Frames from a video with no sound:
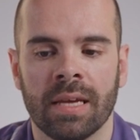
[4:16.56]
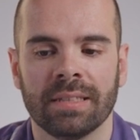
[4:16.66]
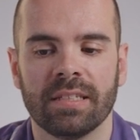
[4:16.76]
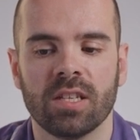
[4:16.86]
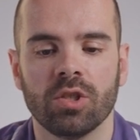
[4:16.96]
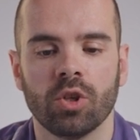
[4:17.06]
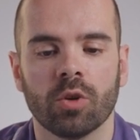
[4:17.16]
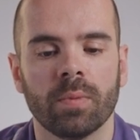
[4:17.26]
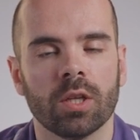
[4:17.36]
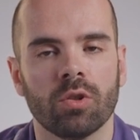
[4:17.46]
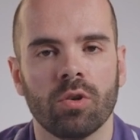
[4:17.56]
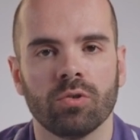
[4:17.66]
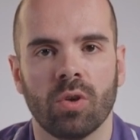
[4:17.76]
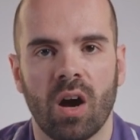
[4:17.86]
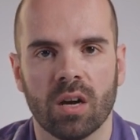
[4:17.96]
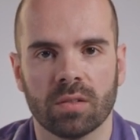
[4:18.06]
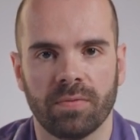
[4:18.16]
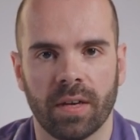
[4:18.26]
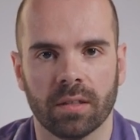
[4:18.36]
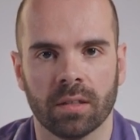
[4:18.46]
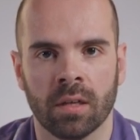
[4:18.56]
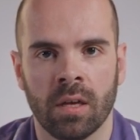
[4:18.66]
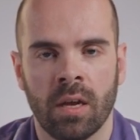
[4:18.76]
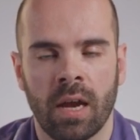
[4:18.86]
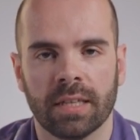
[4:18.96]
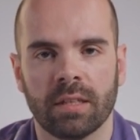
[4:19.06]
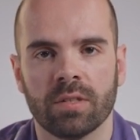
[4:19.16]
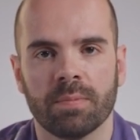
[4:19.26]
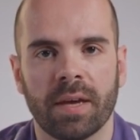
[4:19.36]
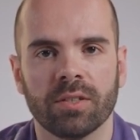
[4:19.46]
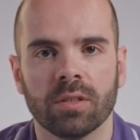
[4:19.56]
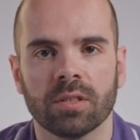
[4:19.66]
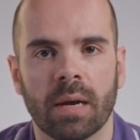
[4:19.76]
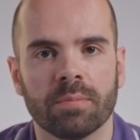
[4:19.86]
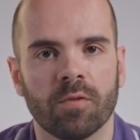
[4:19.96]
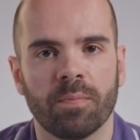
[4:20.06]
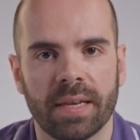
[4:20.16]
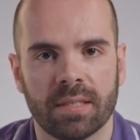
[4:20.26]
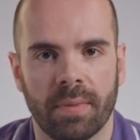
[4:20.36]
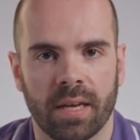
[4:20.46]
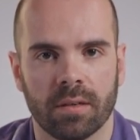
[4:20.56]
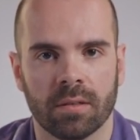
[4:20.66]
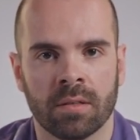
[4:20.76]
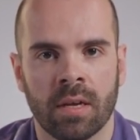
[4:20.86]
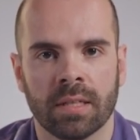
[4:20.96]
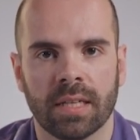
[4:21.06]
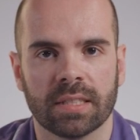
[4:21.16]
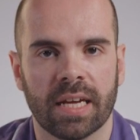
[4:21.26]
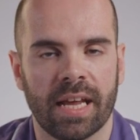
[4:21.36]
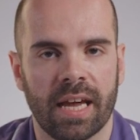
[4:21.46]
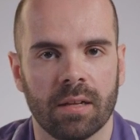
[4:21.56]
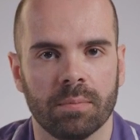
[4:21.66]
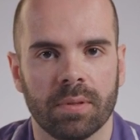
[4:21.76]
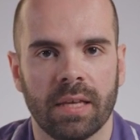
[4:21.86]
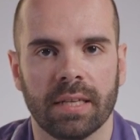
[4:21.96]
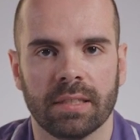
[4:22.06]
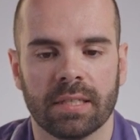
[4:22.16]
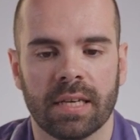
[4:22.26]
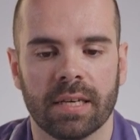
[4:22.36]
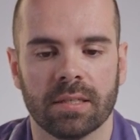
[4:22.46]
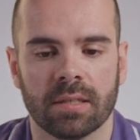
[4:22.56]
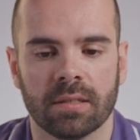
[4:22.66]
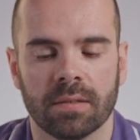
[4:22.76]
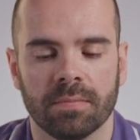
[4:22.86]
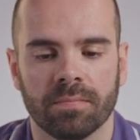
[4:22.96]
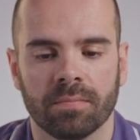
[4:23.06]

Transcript: This is normally due to heart failure, and there are special types of pacemakers that can help in these cases.